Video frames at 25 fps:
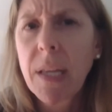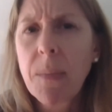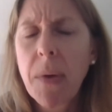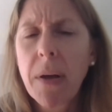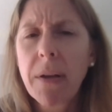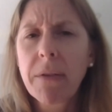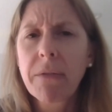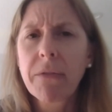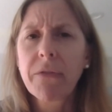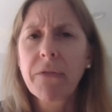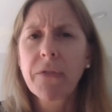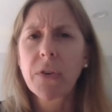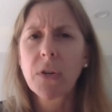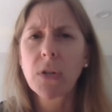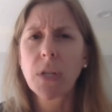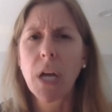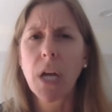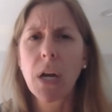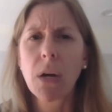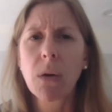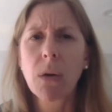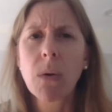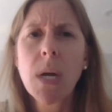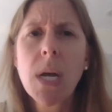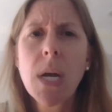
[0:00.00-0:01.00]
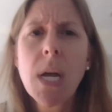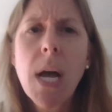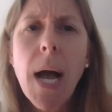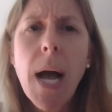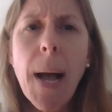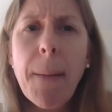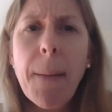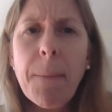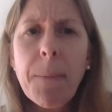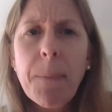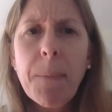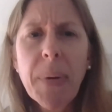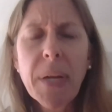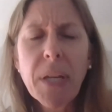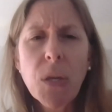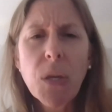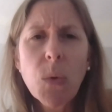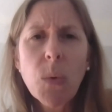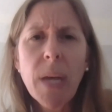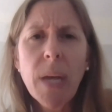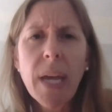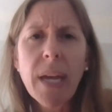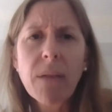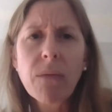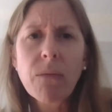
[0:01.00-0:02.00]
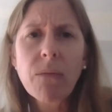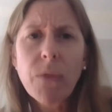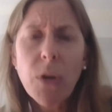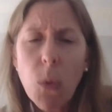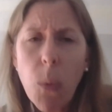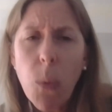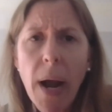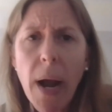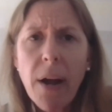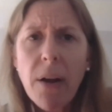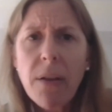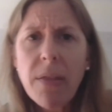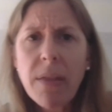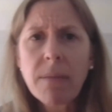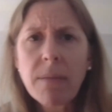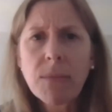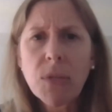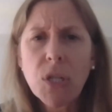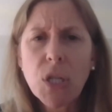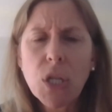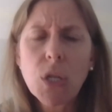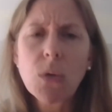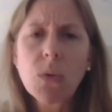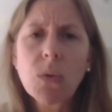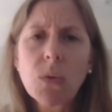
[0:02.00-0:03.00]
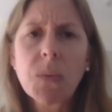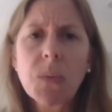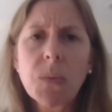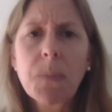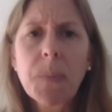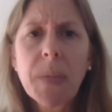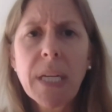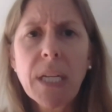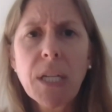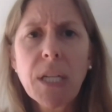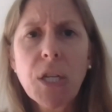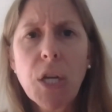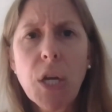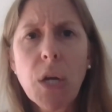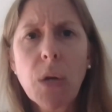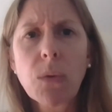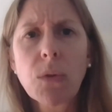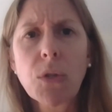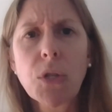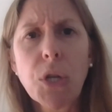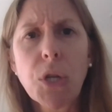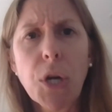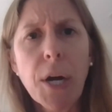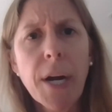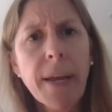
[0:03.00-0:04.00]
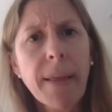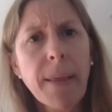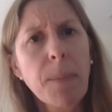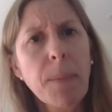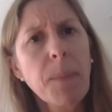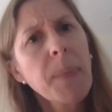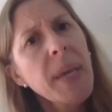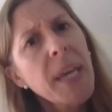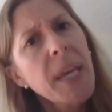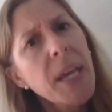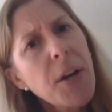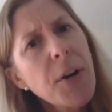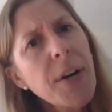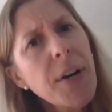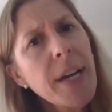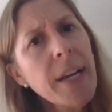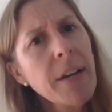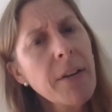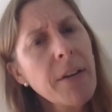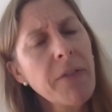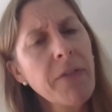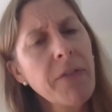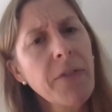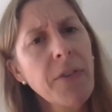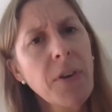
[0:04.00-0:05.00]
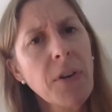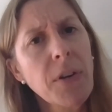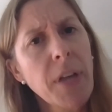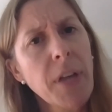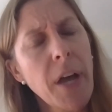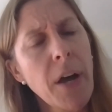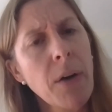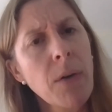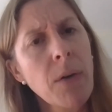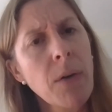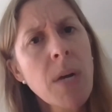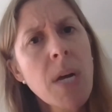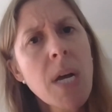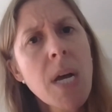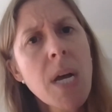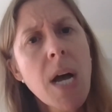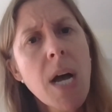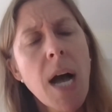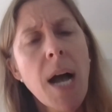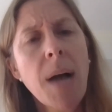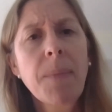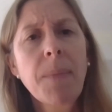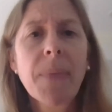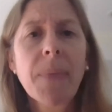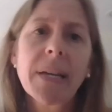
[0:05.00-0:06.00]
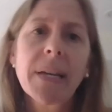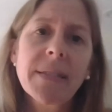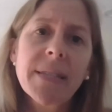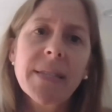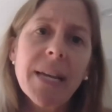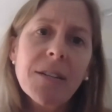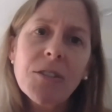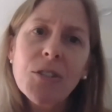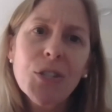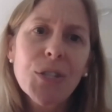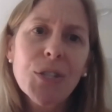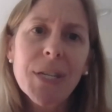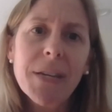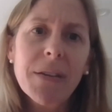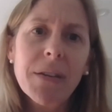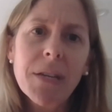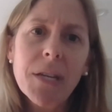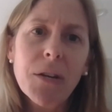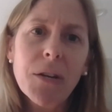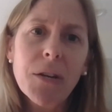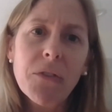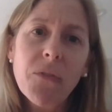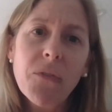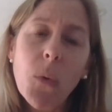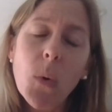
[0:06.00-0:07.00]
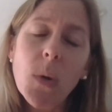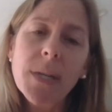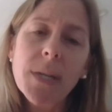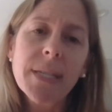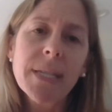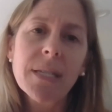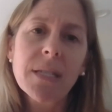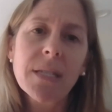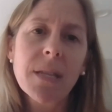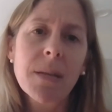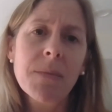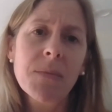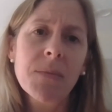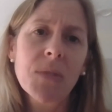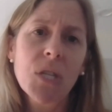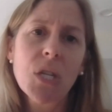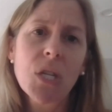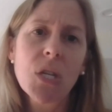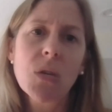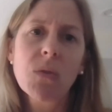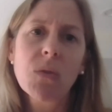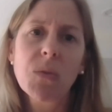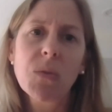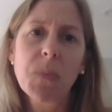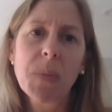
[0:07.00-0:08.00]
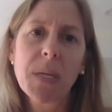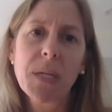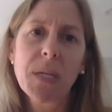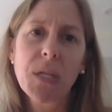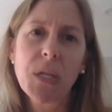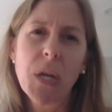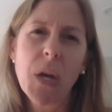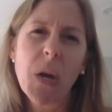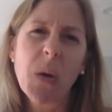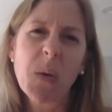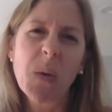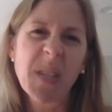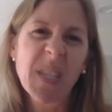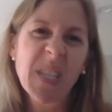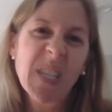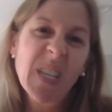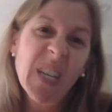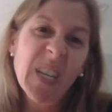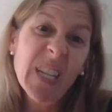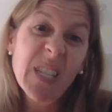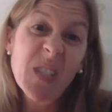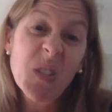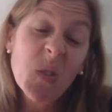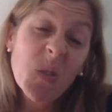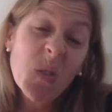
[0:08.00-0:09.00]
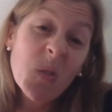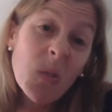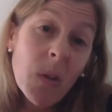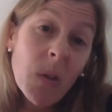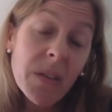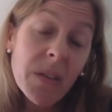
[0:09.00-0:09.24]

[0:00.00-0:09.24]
them on furlough, but you can require them to use PTO during the period of furlough. Essentially, forcing them to use PTO is